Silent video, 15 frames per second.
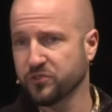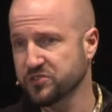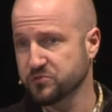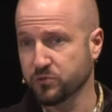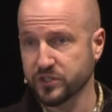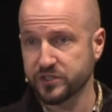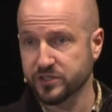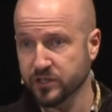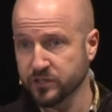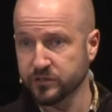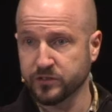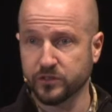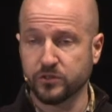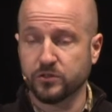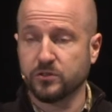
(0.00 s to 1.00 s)
This is what he's going to
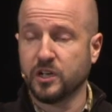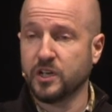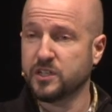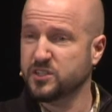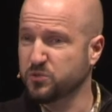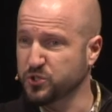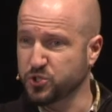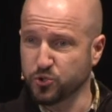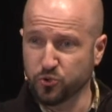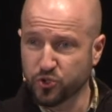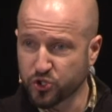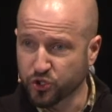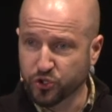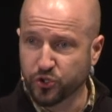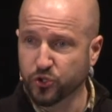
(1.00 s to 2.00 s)
do. It's what you
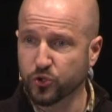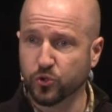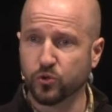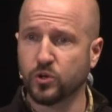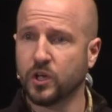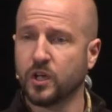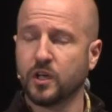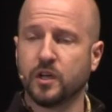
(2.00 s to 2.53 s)
should do.